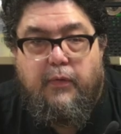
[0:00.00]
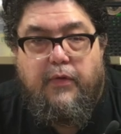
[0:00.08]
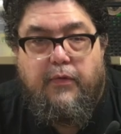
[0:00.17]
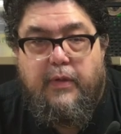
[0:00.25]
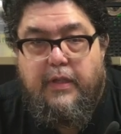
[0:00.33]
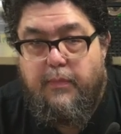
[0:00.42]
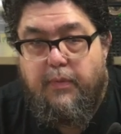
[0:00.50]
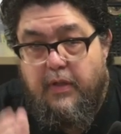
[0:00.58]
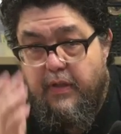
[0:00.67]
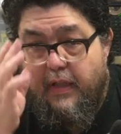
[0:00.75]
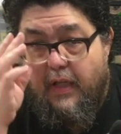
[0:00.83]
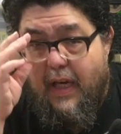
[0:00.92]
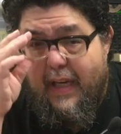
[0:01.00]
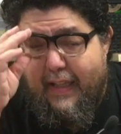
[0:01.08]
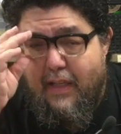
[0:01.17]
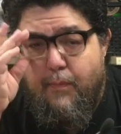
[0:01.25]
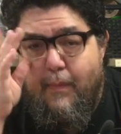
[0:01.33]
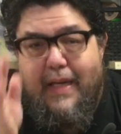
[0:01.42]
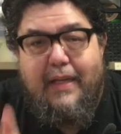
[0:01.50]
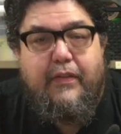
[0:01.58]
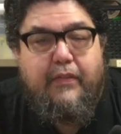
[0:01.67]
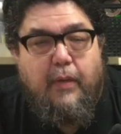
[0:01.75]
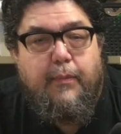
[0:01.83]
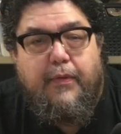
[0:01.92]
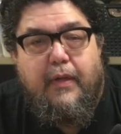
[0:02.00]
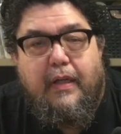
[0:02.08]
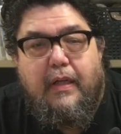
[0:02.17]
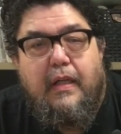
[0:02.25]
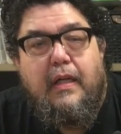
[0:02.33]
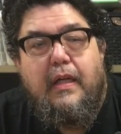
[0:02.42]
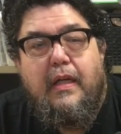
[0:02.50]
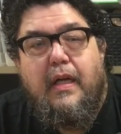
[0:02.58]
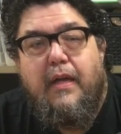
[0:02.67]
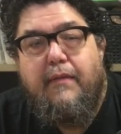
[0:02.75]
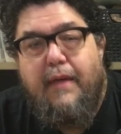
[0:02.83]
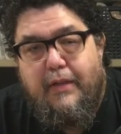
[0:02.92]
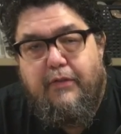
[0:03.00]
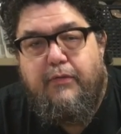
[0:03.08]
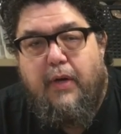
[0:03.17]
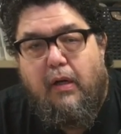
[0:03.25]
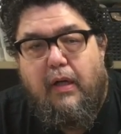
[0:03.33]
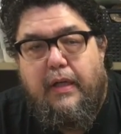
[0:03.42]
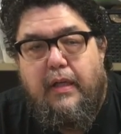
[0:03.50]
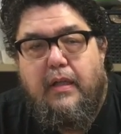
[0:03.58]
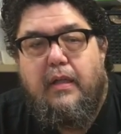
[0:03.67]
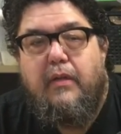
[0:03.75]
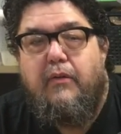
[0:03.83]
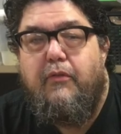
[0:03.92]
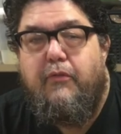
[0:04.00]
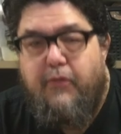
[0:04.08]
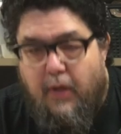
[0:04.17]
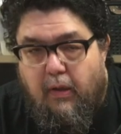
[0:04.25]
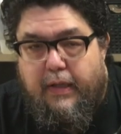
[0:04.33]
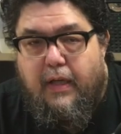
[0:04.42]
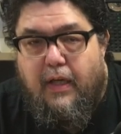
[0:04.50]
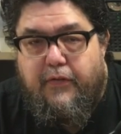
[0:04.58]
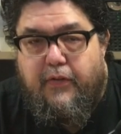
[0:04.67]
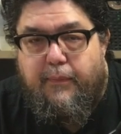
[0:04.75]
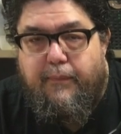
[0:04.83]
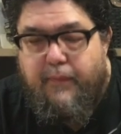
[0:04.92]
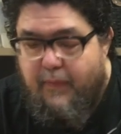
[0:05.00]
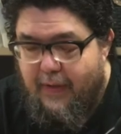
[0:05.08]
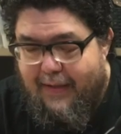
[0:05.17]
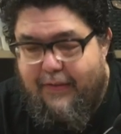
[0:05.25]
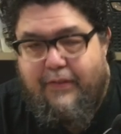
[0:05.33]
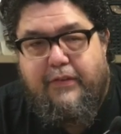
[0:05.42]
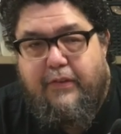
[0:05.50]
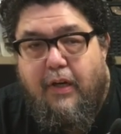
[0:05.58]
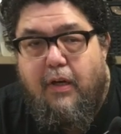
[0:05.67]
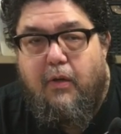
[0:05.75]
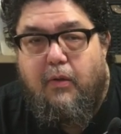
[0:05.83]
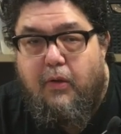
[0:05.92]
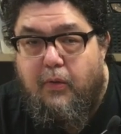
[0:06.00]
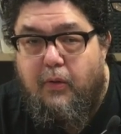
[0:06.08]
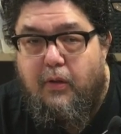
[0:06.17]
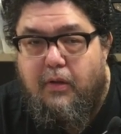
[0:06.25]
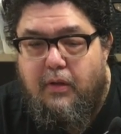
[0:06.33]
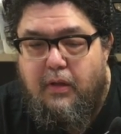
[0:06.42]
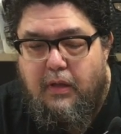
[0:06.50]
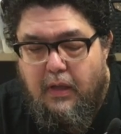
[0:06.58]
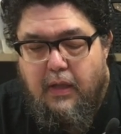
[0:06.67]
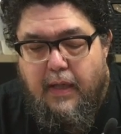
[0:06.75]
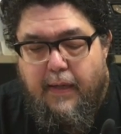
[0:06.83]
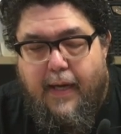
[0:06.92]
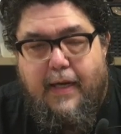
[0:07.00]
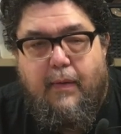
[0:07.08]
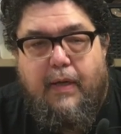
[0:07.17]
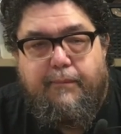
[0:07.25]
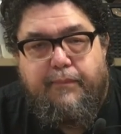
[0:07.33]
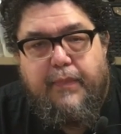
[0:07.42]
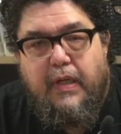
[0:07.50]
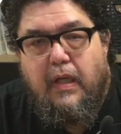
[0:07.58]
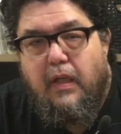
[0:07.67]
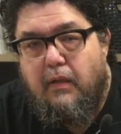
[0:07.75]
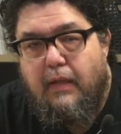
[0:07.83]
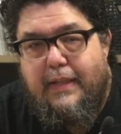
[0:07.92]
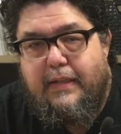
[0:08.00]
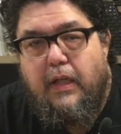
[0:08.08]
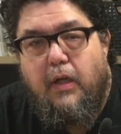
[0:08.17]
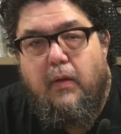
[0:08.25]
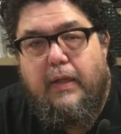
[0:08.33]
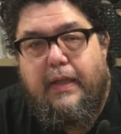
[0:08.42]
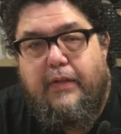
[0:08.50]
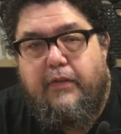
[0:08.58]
with three D printing, I can make something that's very, very custom. It's so cool. Anyway, let's go and get